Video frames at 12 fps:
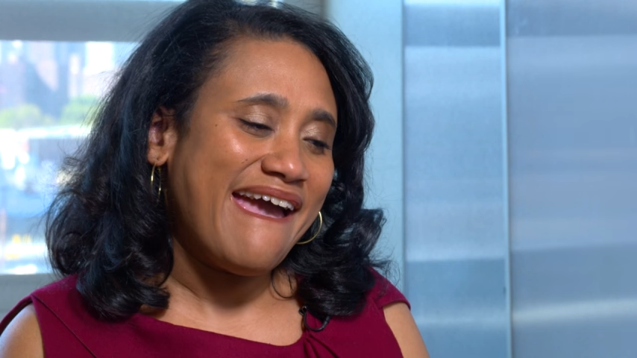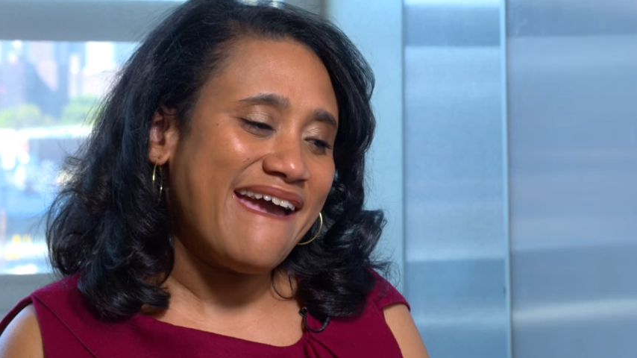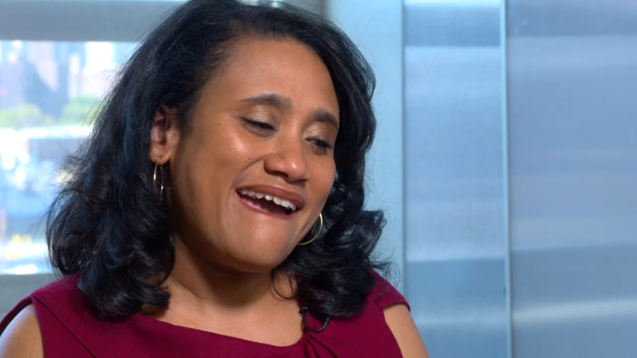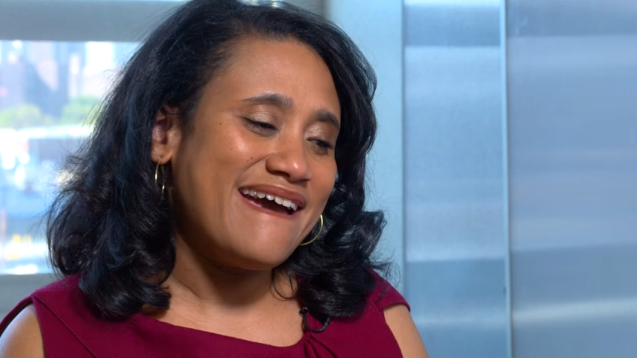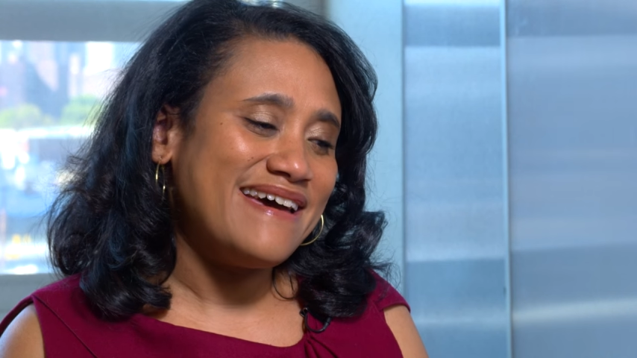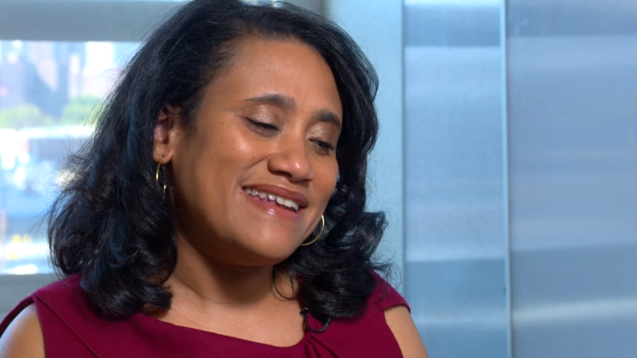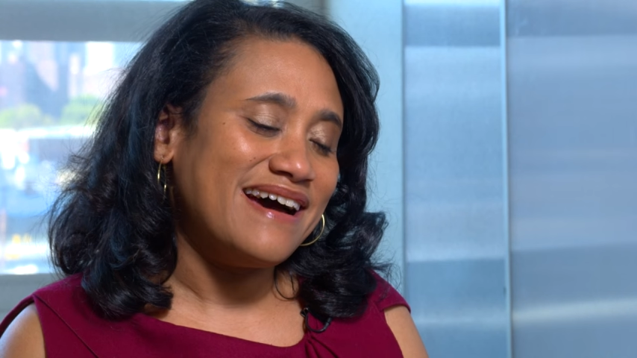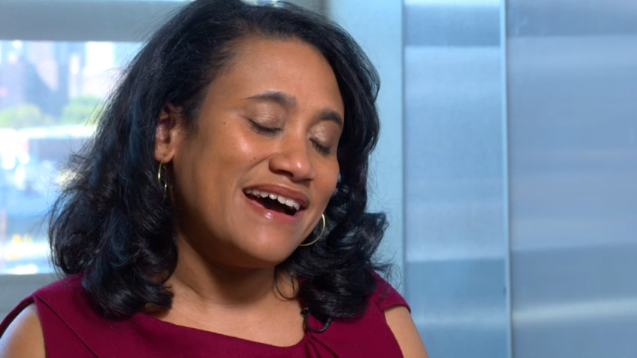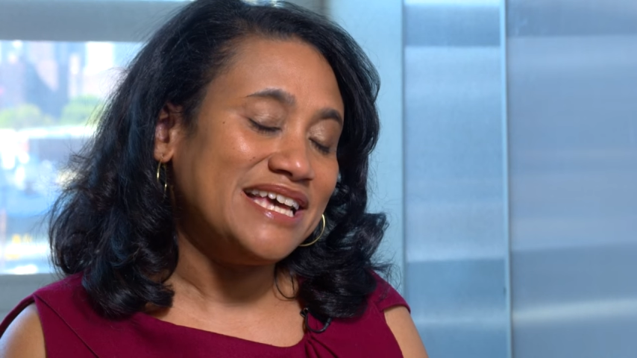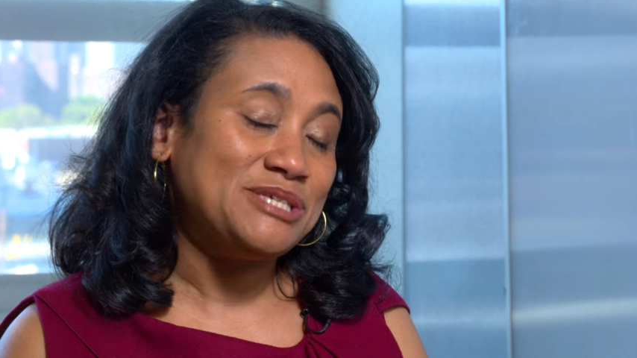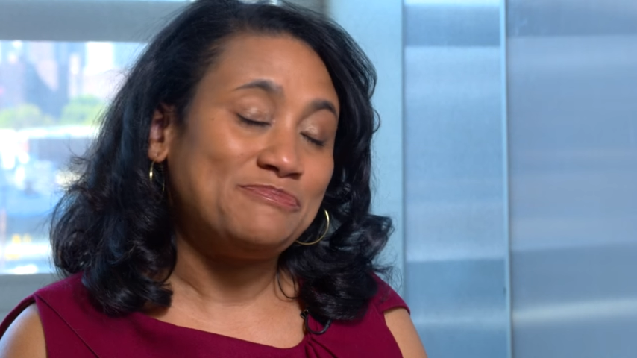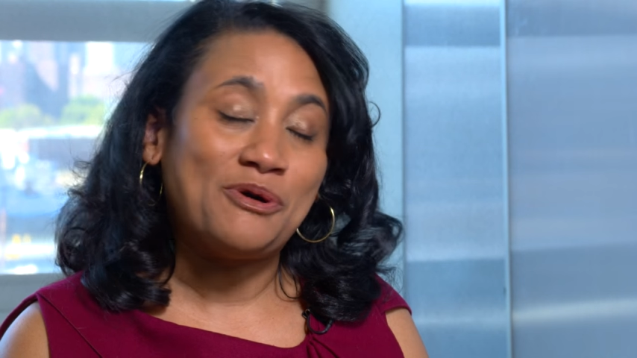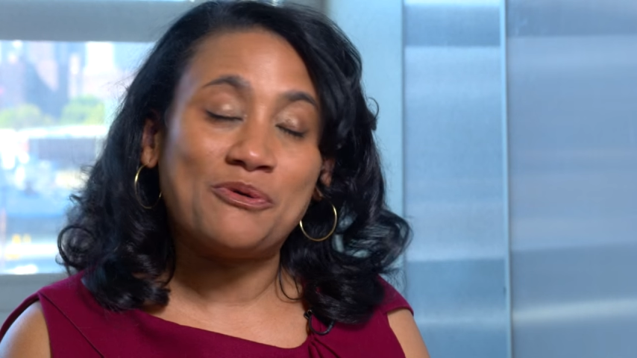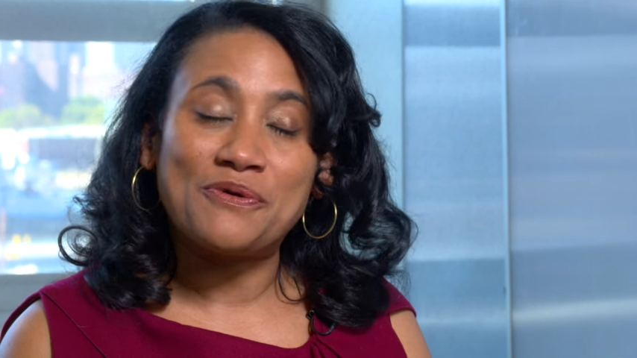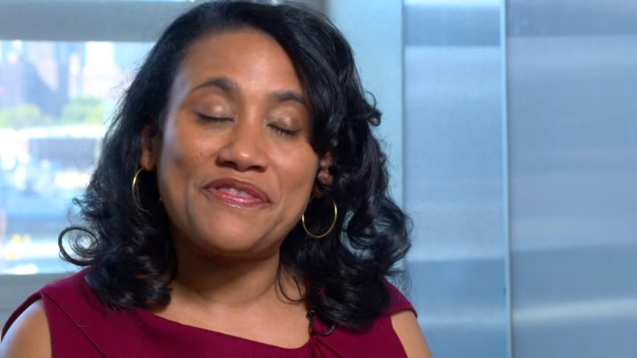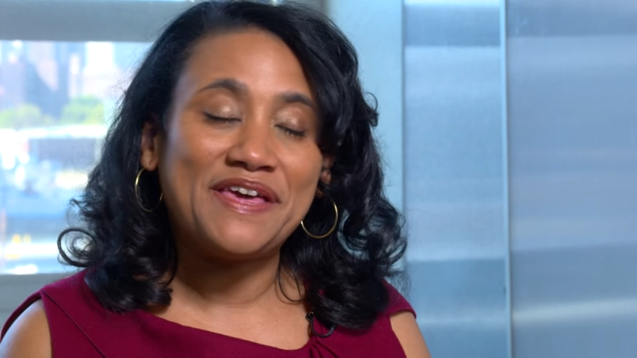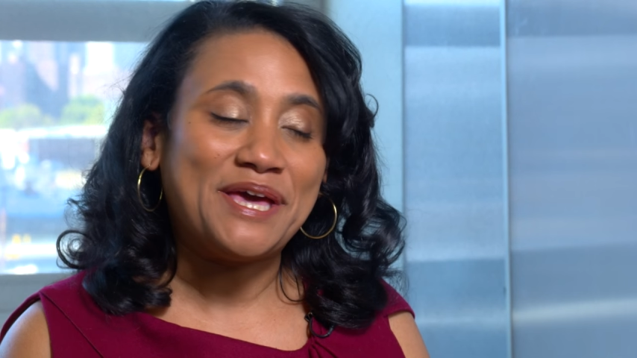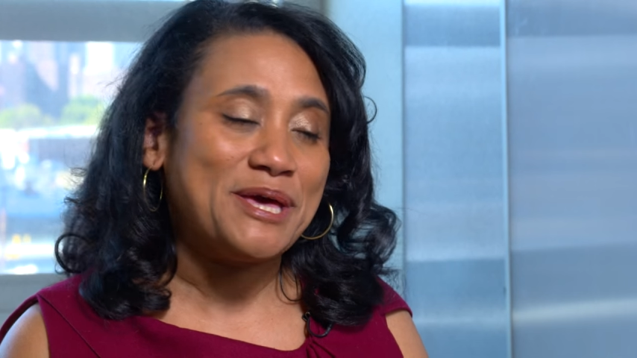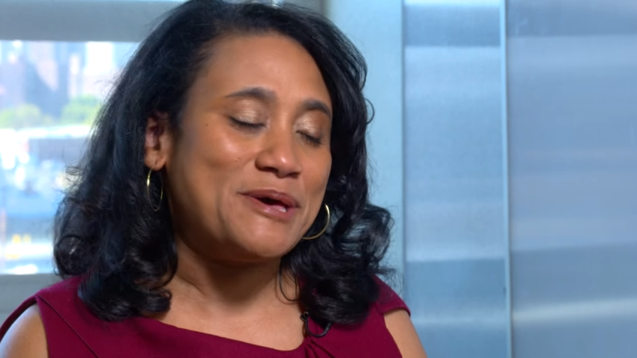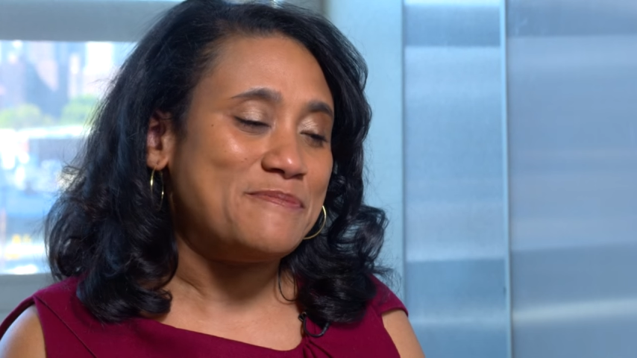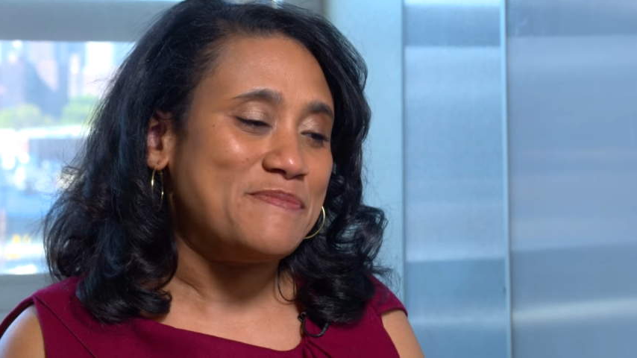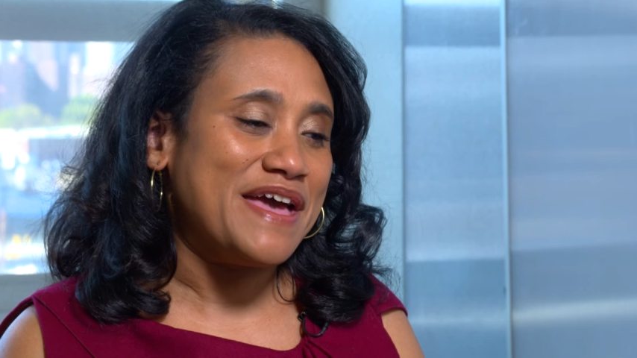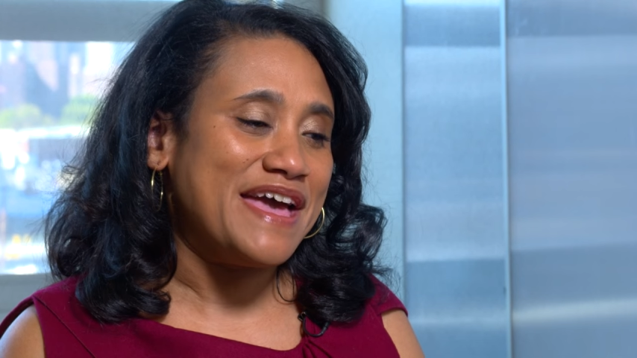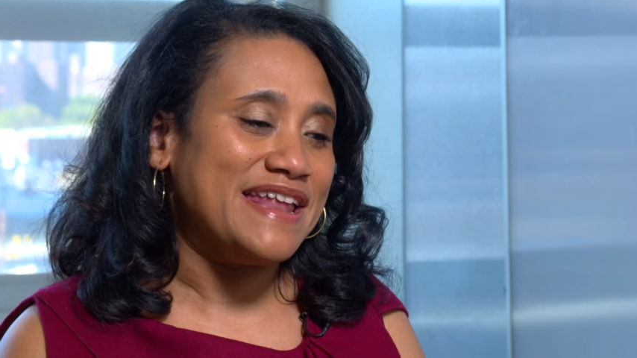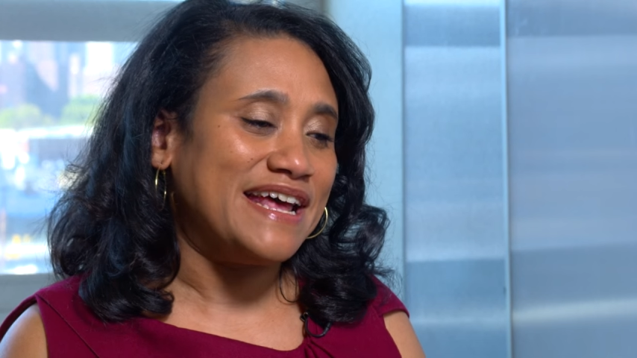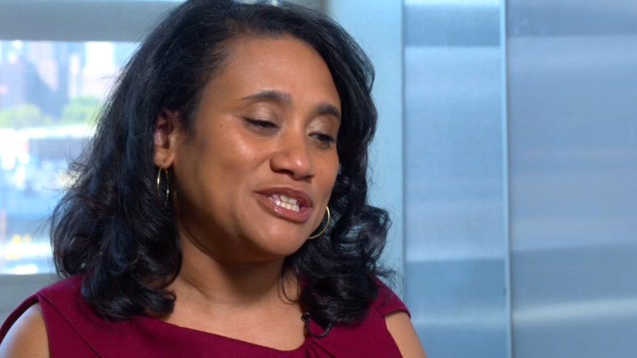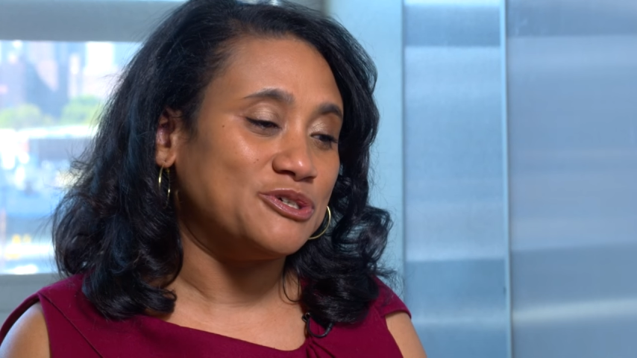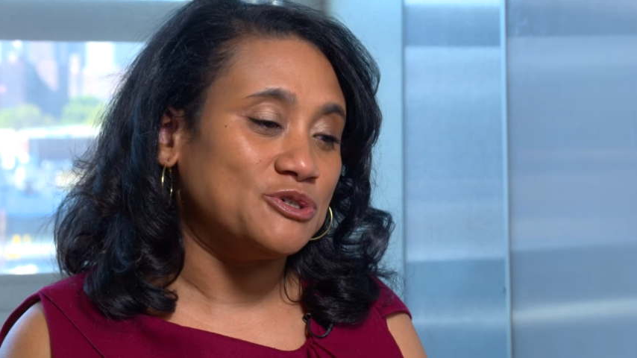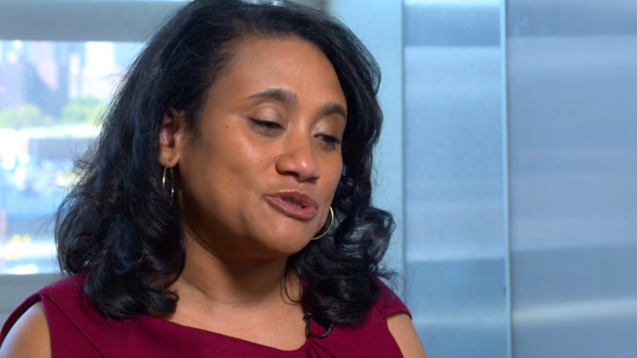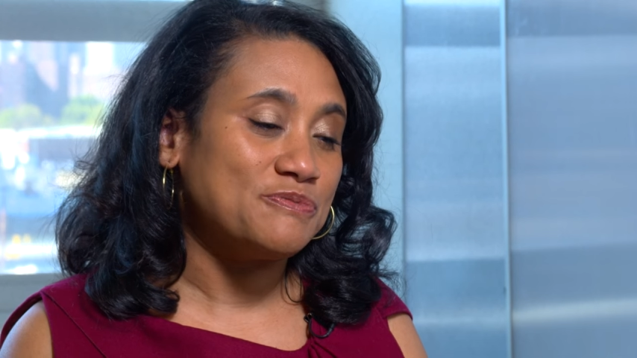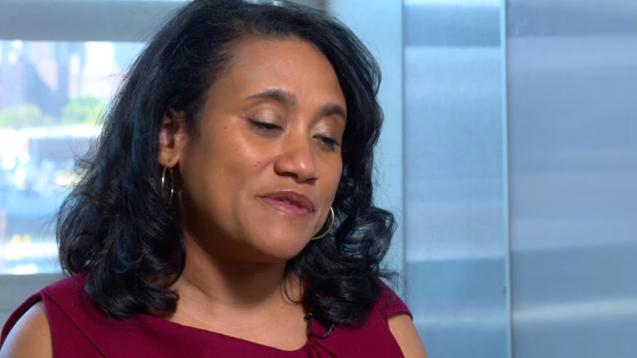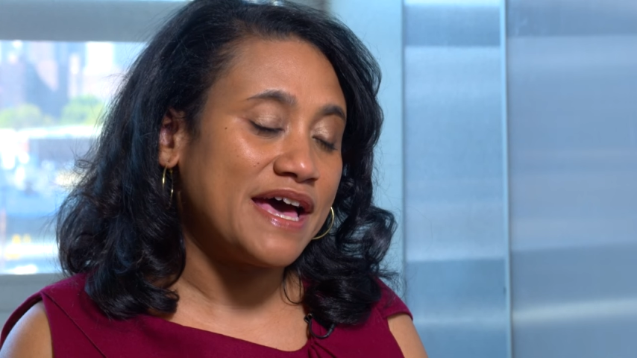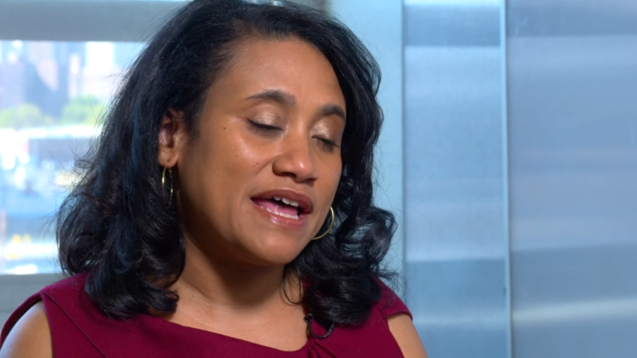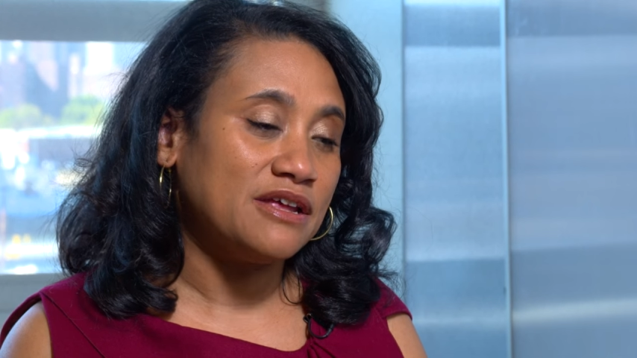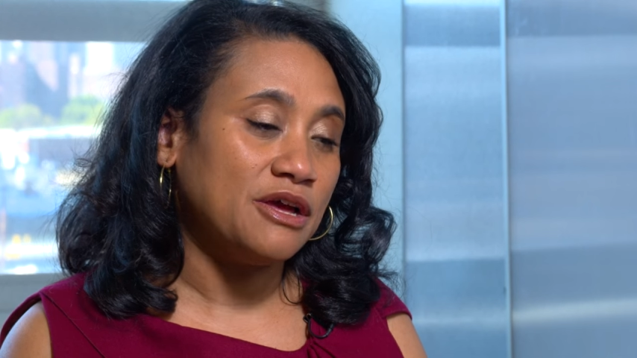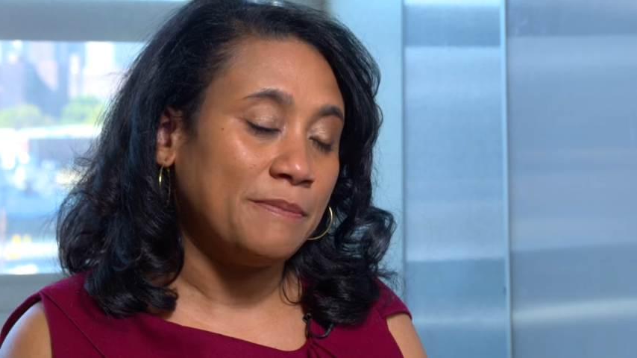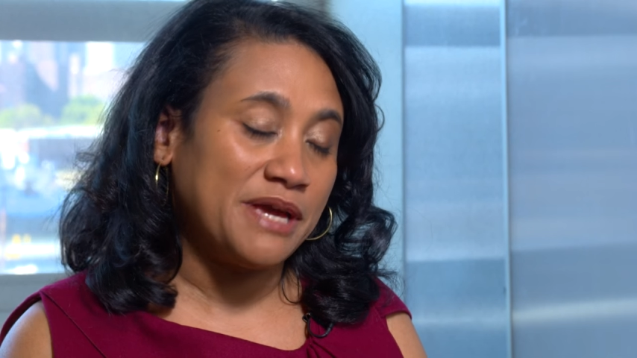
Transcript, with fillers: And I spoke with him and I told him that